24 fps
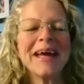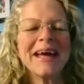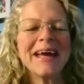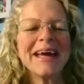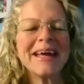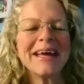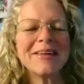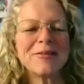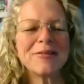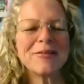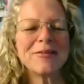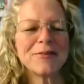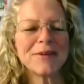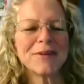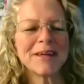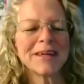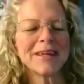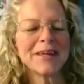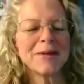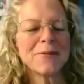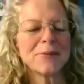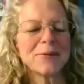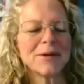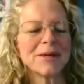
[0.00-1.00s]
It's
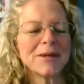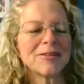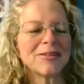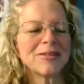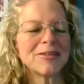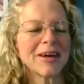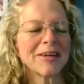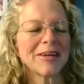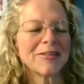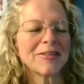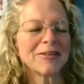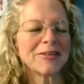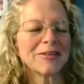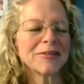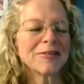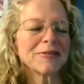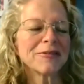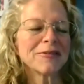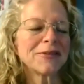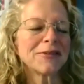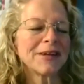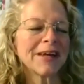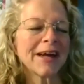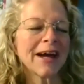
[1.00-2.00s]
Vicki Winchester,
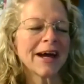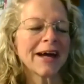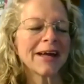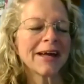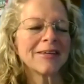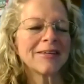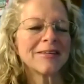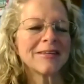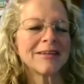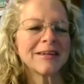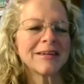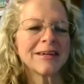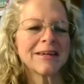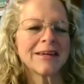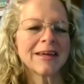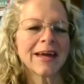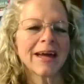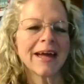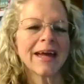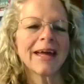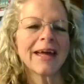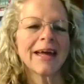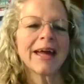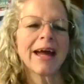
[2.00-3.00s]
Vicki
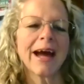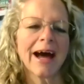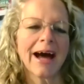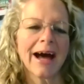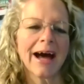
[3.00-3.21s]
Winchester.